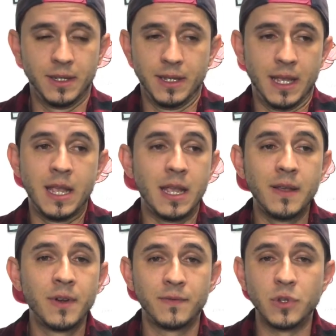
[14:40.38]

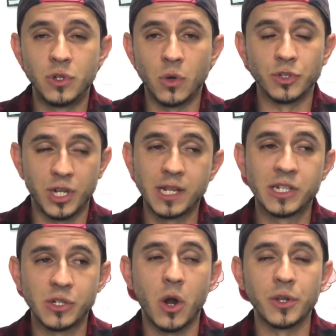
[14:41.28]
even if you don't,
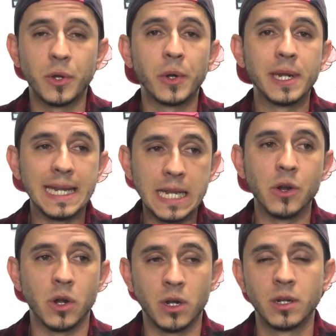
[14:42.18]
chances are you're
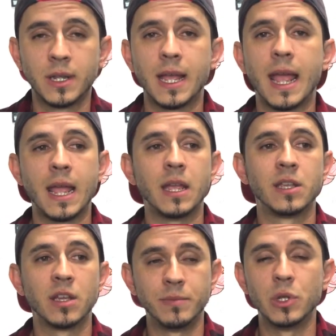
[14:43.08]
near a
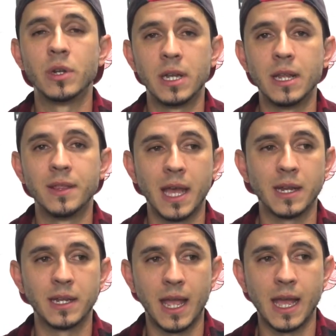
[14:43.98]
community
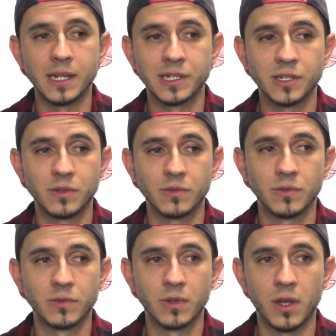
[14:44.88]
that has,
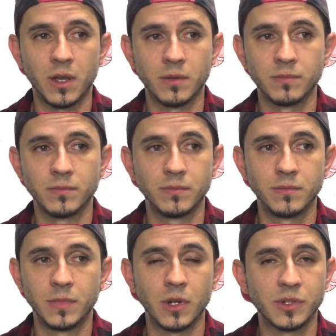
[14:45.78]

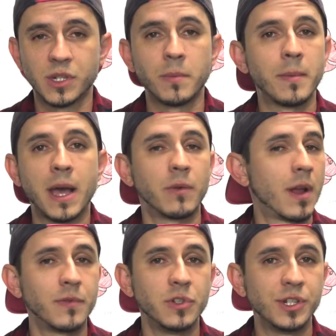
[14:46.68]
some amount of
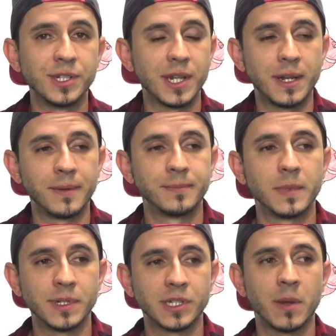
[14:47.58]
refugees in it
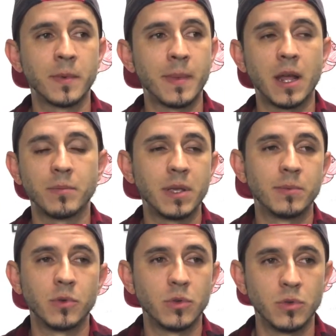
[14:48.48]
and some amount of
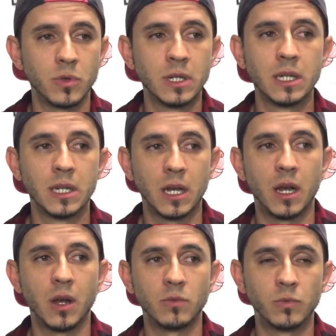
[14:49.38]
people who
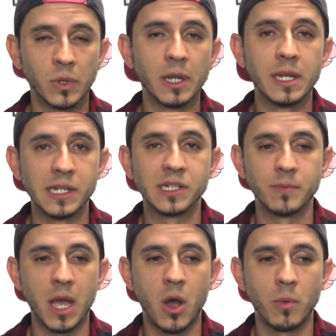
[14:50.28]
really need some
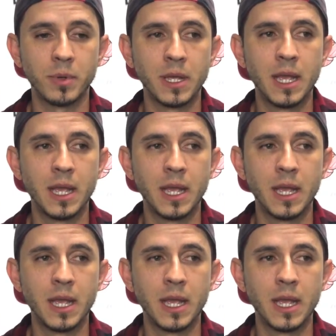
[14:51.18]
help.